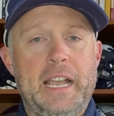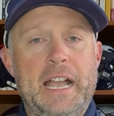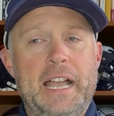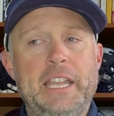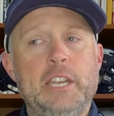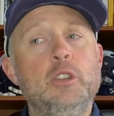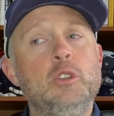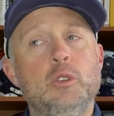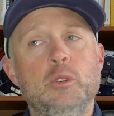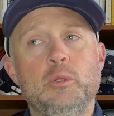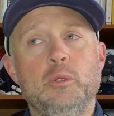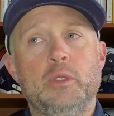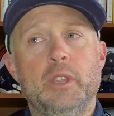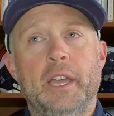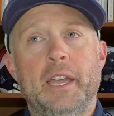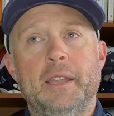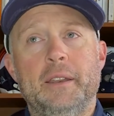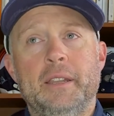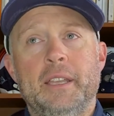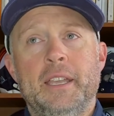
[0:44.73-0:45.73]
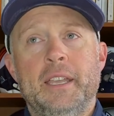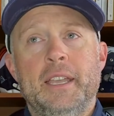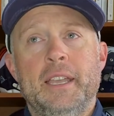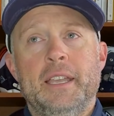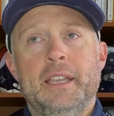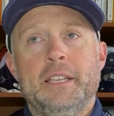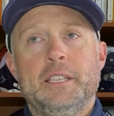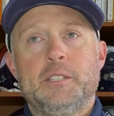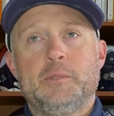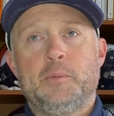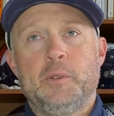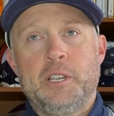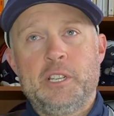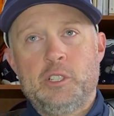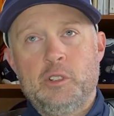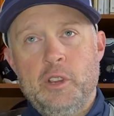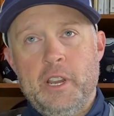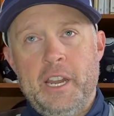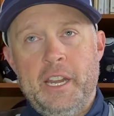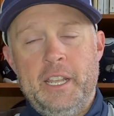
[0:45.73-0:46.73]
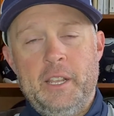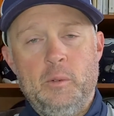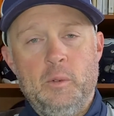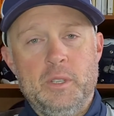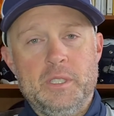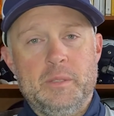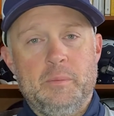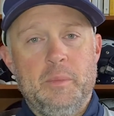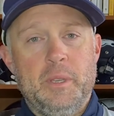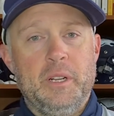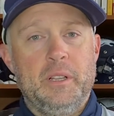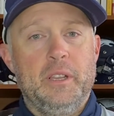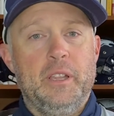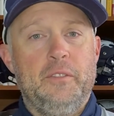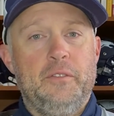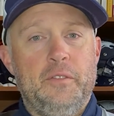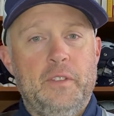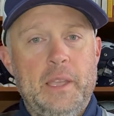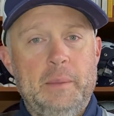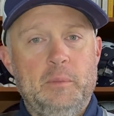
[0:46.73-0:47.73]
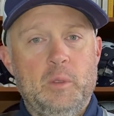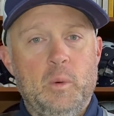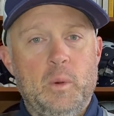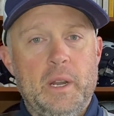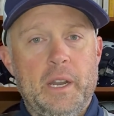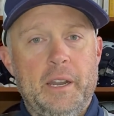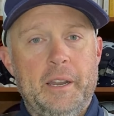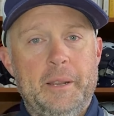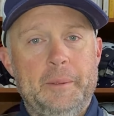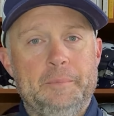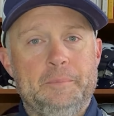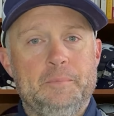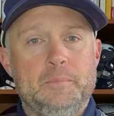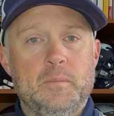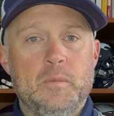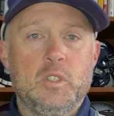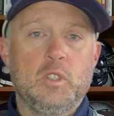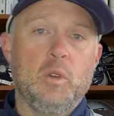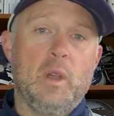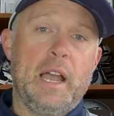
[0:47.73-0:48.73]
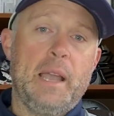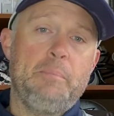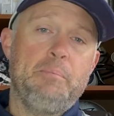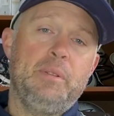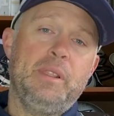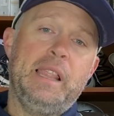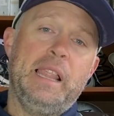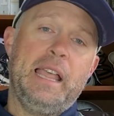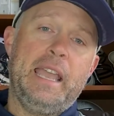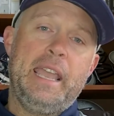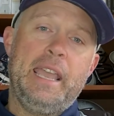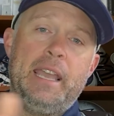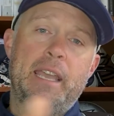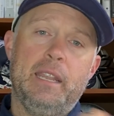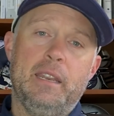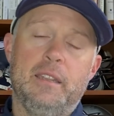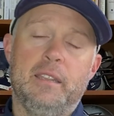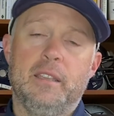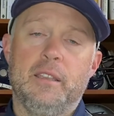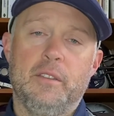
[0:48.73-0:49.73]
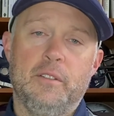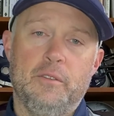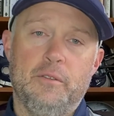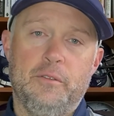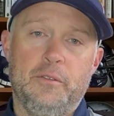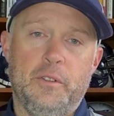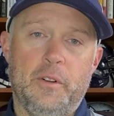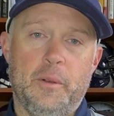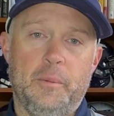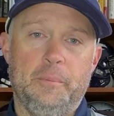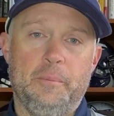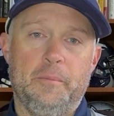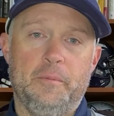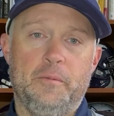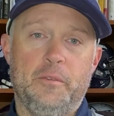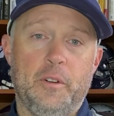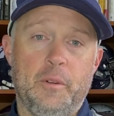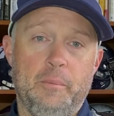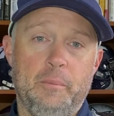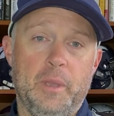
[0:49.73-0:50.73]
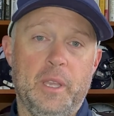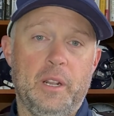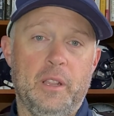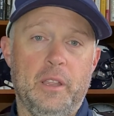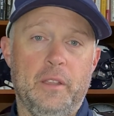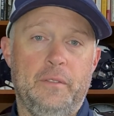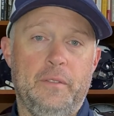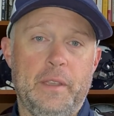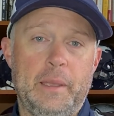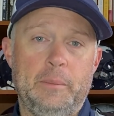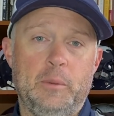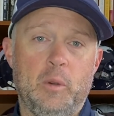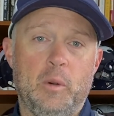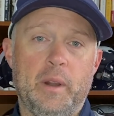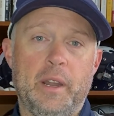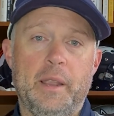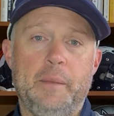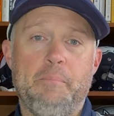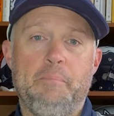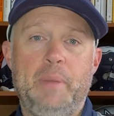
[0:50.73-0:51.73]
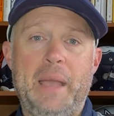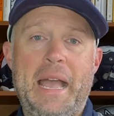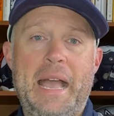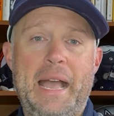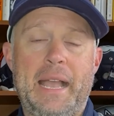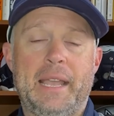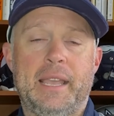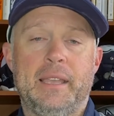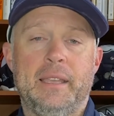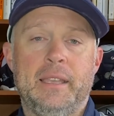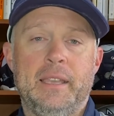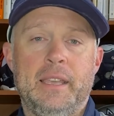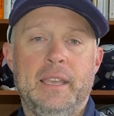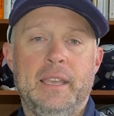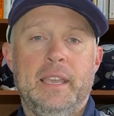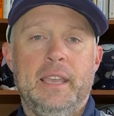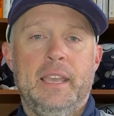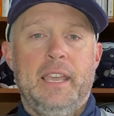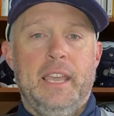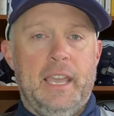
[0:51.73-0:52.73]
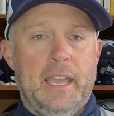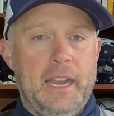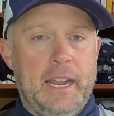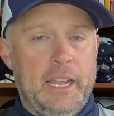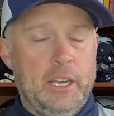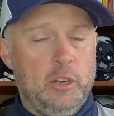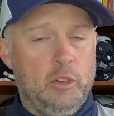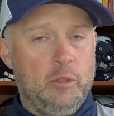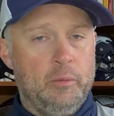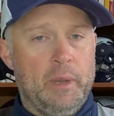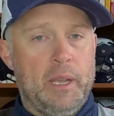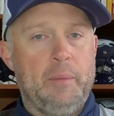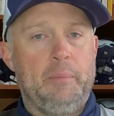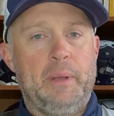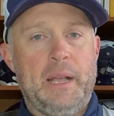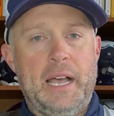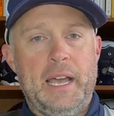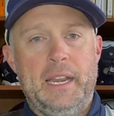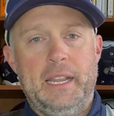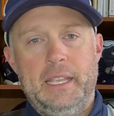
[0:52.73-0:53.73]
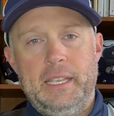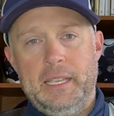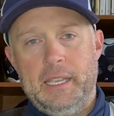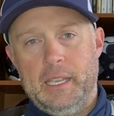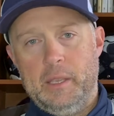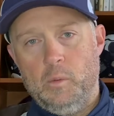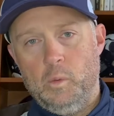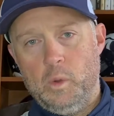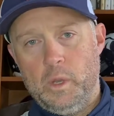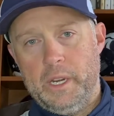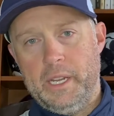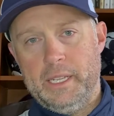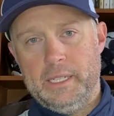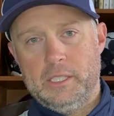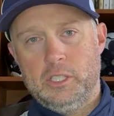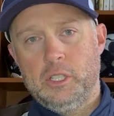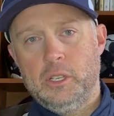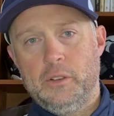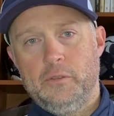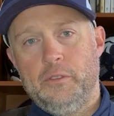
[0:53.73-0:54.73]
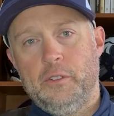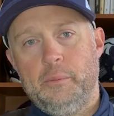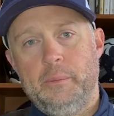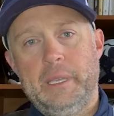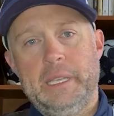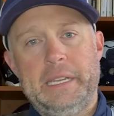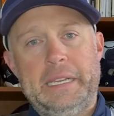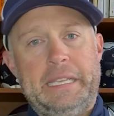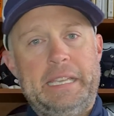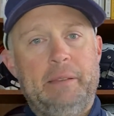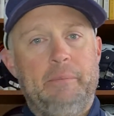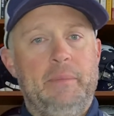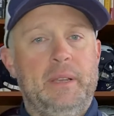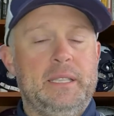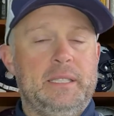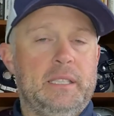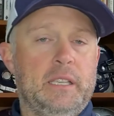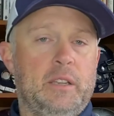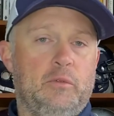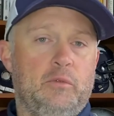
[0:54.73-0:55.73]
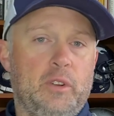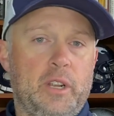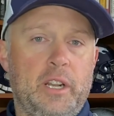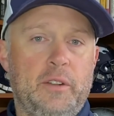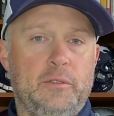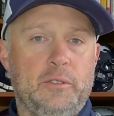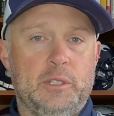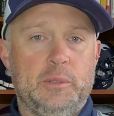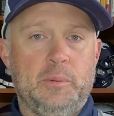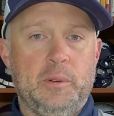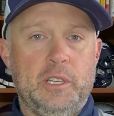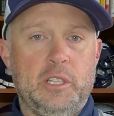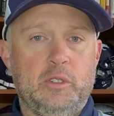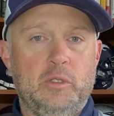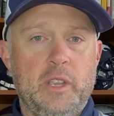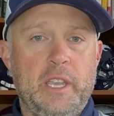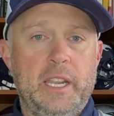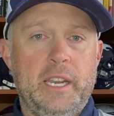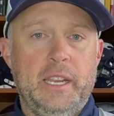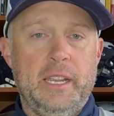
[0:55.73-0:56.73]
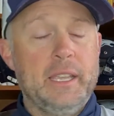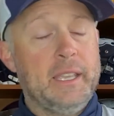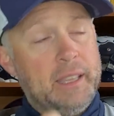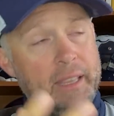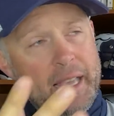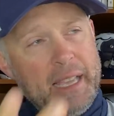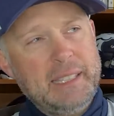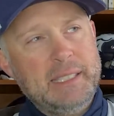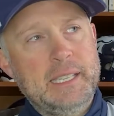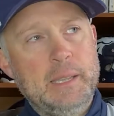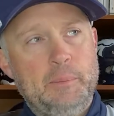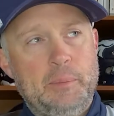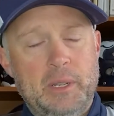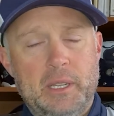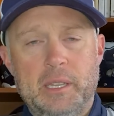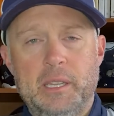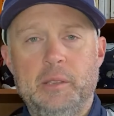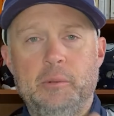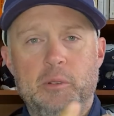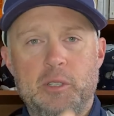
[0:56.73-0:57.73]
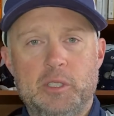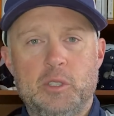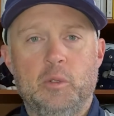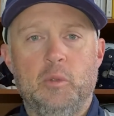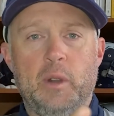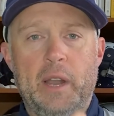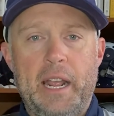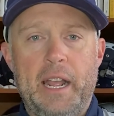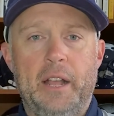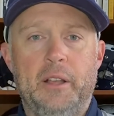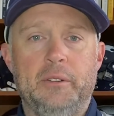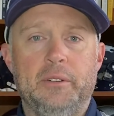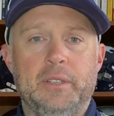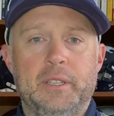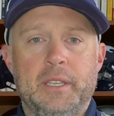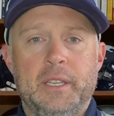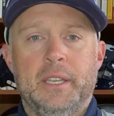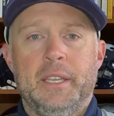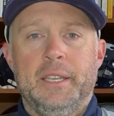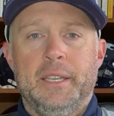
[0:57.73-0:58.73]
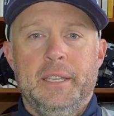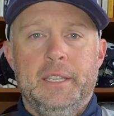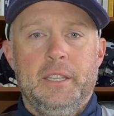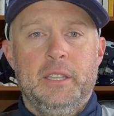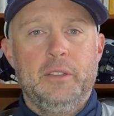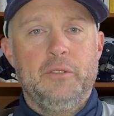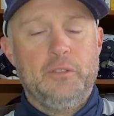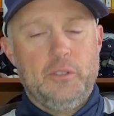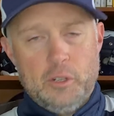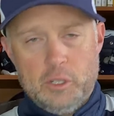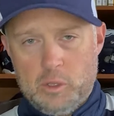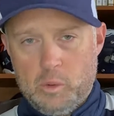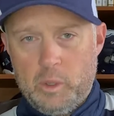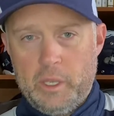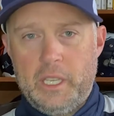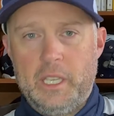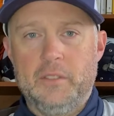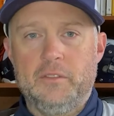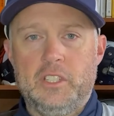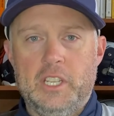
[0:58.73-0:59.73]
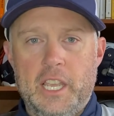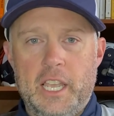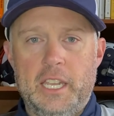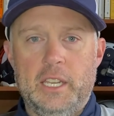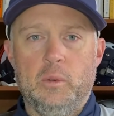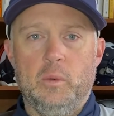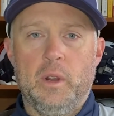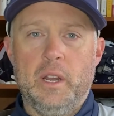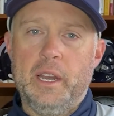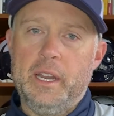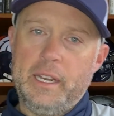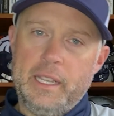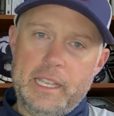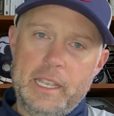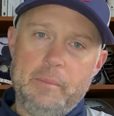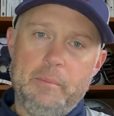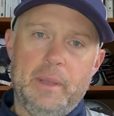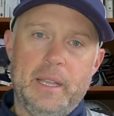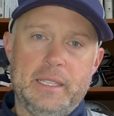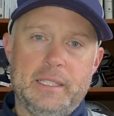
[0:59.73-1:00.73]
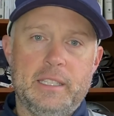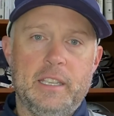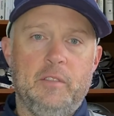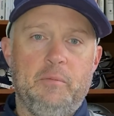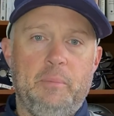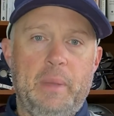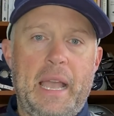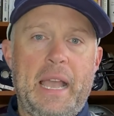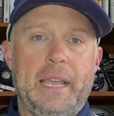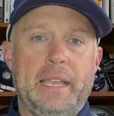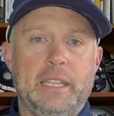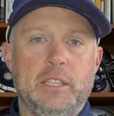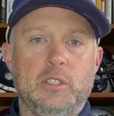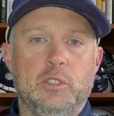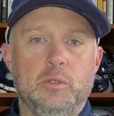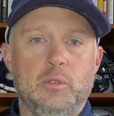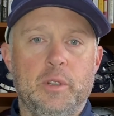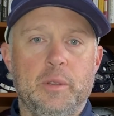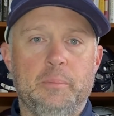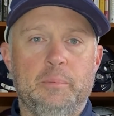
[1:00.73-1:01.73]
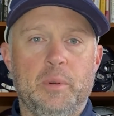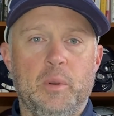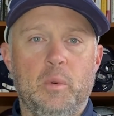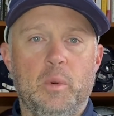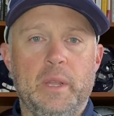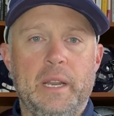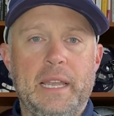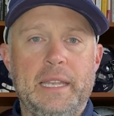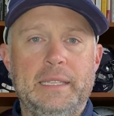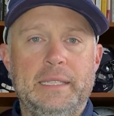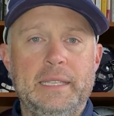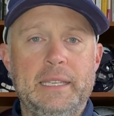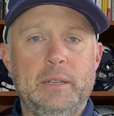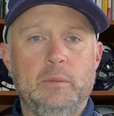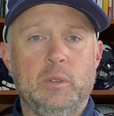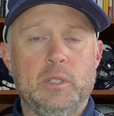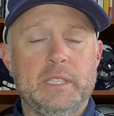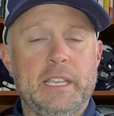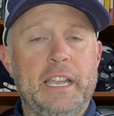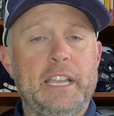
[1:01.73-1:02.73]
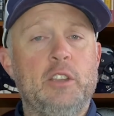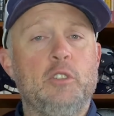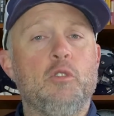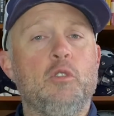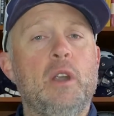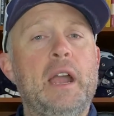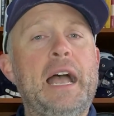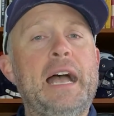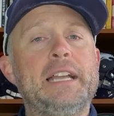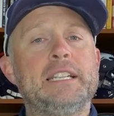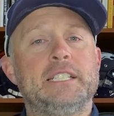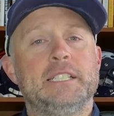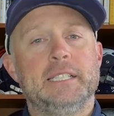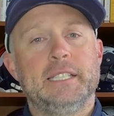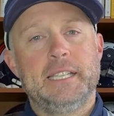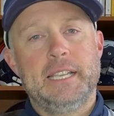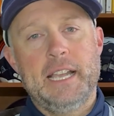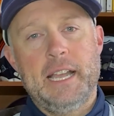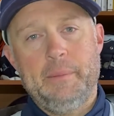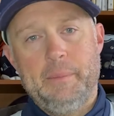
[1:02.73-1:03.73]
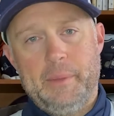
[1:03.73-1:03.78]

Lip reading: I knew that spring training was middle of February, so I planned from middle of February back, and I knew my body and what it took for me to get myself ready for spring training, and that typically was around the first week of January to get myself back into it. But what I did was I gradually got